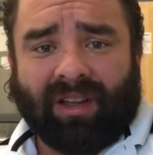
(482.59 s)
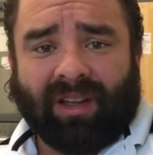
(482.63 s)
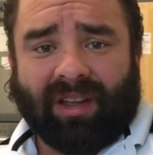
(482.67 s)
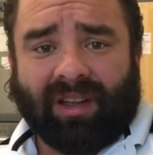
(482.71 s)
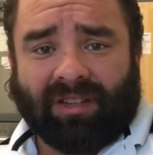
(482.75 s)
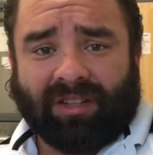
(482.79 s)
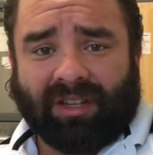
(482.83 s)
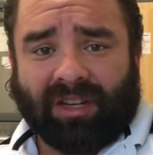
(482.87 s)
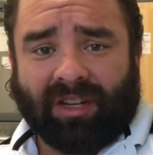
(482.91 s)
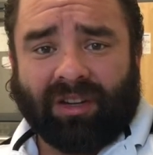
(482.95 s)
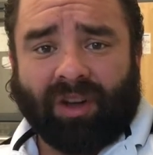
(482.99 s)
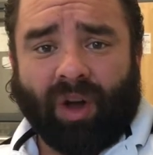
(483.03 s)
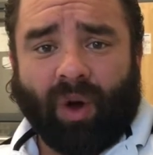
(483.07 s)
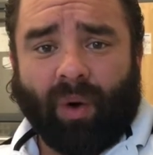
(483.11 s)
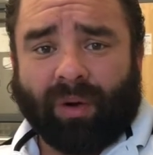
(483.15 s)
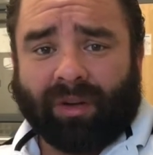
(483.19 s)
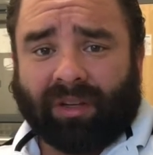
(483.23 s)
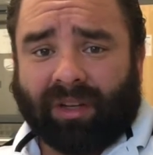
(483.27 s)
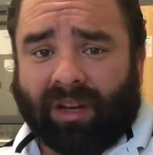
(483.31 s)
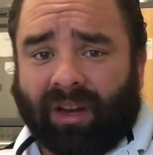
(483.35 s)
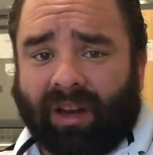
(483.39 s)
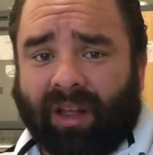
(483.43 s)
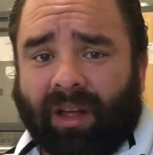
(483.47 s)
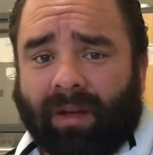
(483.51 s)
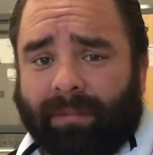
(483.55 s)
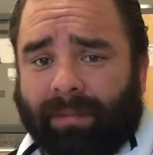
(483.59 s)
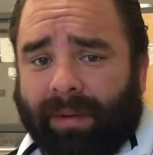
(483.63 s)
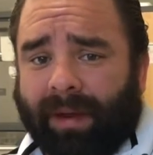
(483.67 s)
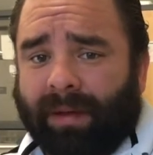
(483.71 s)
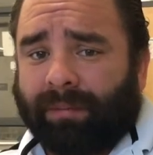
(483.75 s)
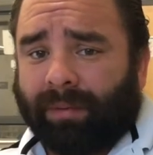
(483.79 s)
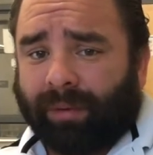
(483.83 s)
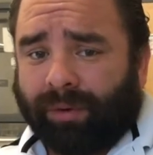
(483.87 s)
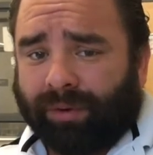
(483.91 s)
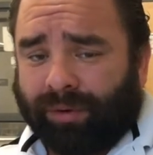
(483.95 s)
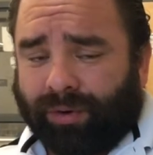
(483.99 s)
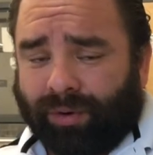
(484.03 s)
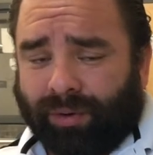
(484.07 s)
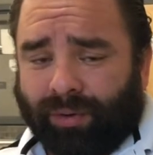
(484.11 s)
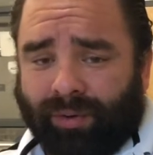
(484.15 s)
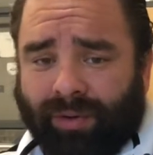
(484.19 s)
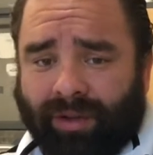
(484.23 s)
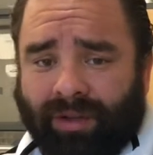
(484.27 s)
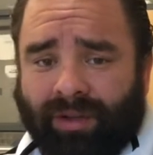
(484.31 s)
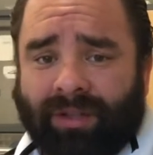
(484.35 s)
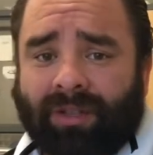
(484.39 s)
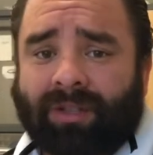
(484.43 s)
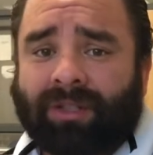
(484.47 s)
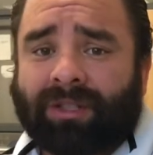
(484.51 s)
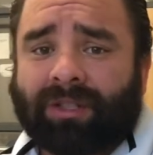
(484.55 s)
Is he going to let people do
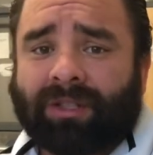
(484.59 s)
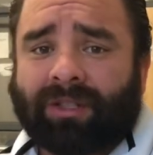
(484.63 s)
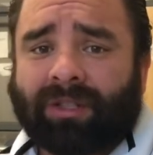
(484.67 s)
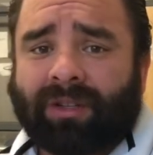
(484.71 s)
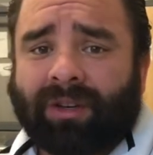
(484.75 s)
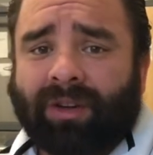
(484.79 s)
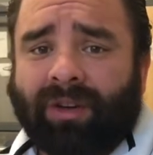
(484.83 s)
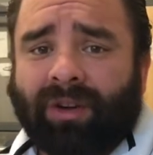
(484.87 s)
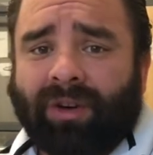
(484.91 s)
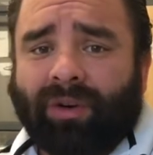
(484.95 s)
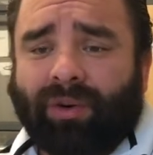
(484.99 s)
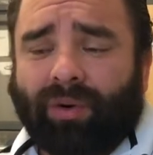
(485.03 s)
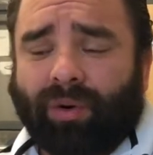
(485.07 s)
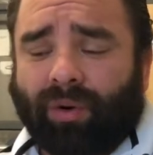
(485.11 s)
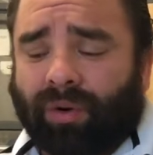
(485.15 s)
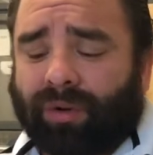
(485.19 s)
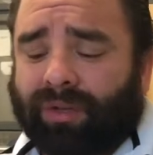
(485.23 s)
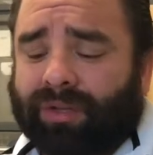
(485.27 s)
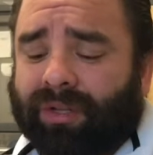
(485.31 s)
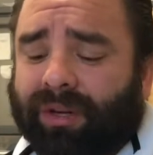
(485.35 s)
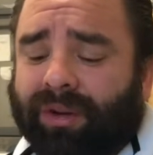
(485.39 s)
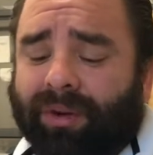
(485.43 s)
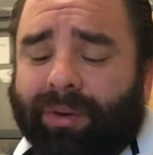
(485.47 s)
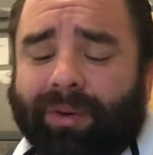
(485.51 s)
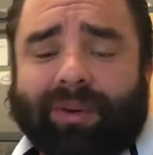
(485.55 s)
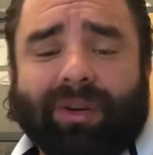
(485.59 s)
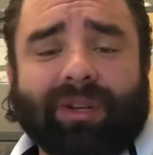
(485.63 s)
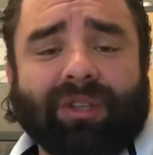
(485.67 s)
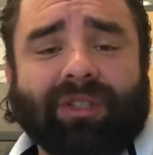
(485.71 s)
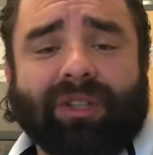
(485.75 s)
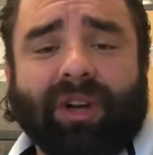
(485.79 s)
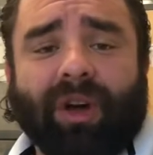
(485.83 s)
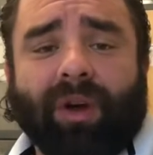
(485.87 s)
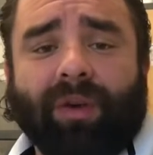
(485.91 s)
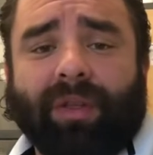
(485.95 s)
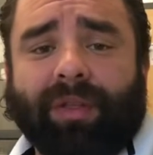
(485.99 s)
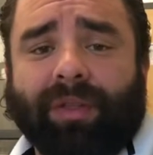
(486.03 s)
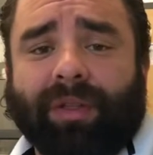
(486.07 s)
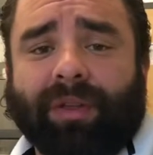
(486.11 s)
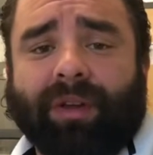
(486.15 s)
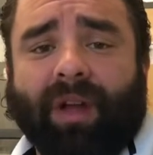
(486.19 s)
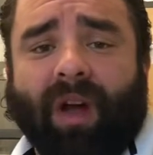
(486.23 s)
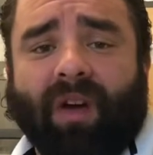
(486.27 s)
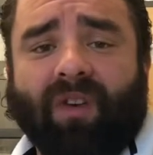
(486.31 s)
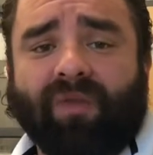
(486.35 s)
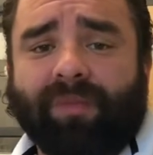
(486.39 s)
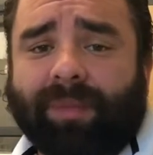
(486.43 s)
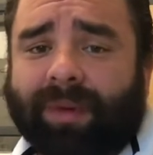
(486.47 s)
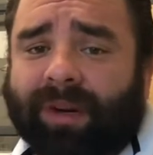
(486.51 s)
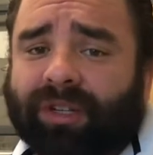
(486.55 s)
this? Or is he going to show that the
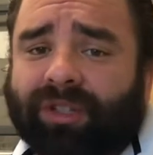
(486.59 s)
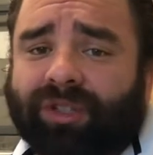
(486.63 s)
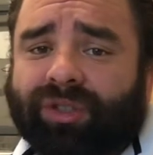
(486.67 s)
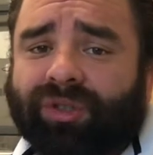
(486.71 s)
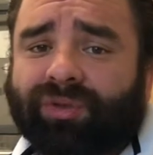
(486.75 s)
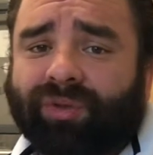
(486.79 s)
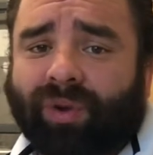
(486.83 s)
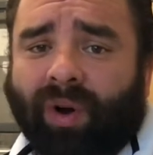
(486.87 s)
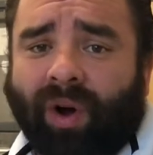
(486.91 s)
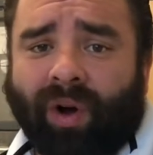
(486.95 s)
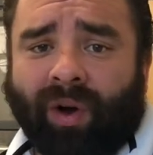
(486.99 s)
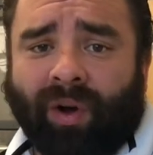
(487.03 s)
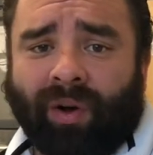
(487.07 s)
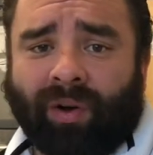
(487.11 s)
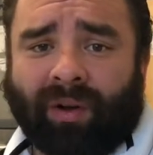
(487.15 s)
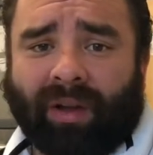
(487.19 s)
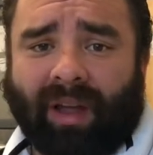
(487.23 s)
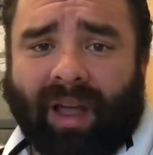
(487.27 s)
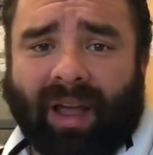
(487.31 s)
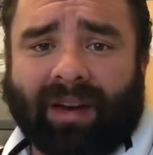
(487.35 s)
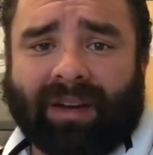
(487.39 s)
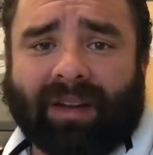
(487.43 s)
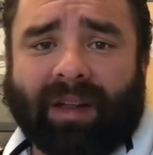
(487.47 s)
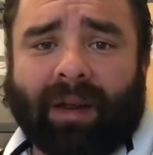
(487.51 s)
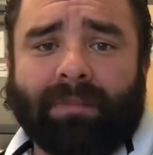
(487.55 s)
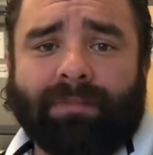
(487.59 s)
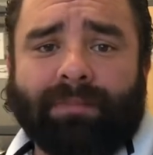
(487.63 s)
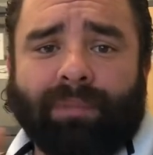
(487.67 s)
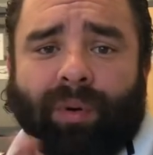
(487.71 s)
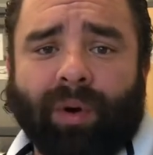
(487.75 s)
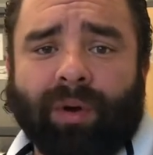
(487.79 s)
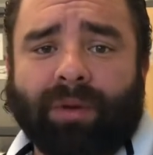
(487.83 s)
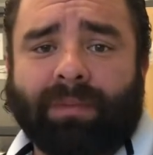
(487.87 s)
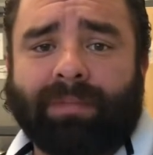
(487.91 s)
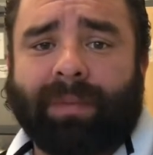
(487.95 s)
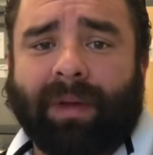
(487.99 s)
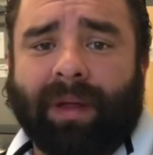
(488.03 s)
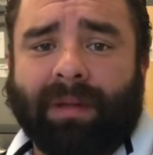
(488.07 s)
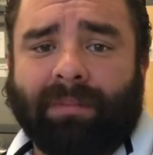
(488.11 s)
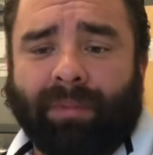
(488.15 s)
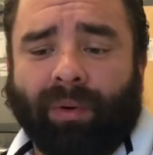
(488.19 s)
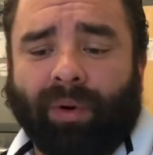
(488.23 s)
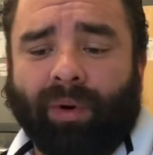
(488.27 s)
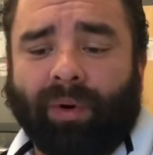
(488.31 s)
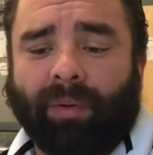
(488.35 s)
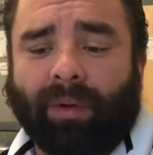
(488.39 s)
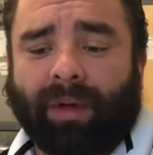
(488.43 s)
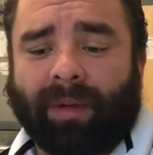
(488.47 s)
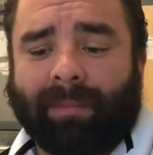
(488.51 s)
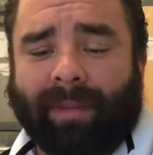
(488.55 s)
government is strong and can put
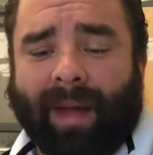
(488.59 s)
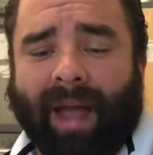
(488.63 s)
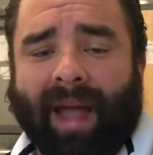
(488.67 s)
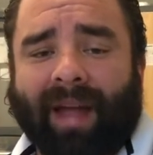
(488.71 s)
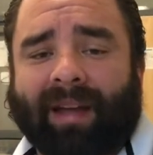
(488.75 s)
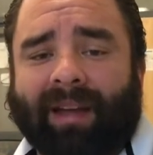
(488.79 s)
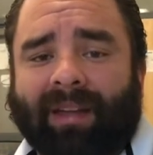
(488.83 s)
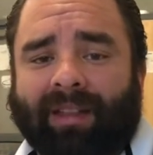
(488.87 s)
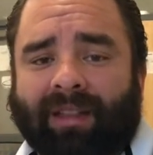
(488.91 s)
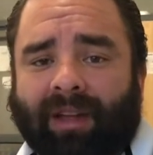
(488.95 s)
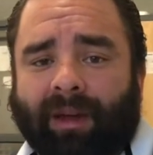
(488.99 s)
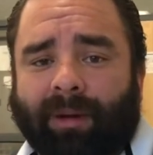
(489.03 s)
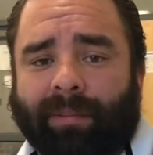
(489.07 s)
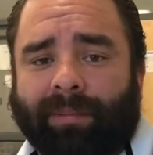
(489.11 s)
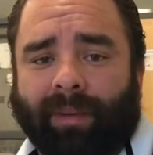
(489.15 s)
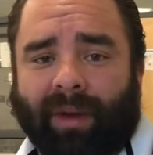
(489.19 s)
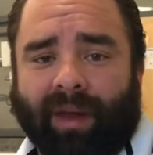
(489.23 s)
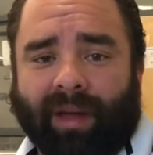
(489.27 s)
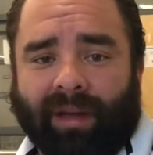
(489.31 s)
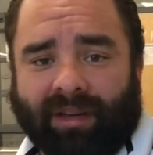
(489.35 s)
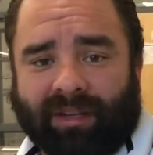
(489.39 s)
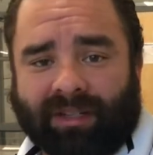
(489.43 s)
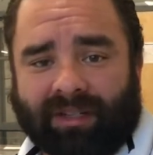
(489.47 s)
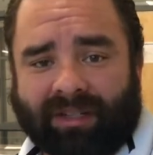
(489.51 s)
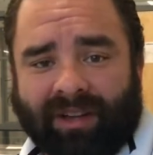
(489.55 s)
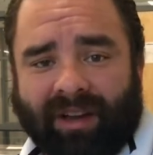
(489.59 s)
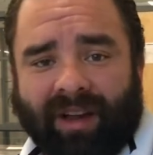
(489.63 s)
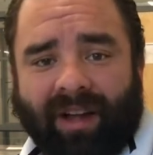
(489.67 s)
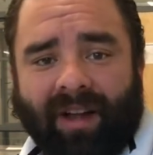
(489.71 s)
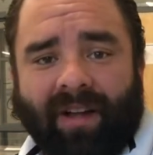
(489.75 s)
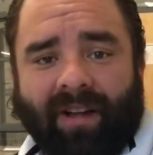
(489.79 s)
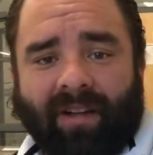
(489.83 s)
people back in their place?